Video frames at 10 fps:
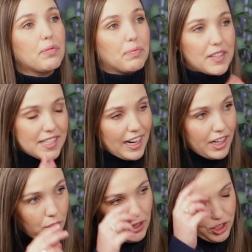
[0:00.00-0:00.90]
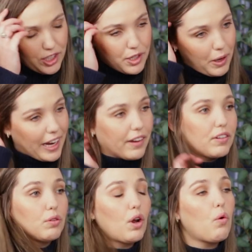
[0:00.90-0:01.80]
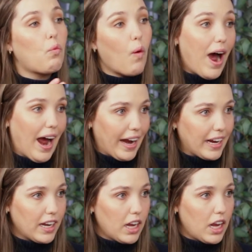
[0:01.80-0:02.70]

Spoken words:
The second question is, okay, if you know why,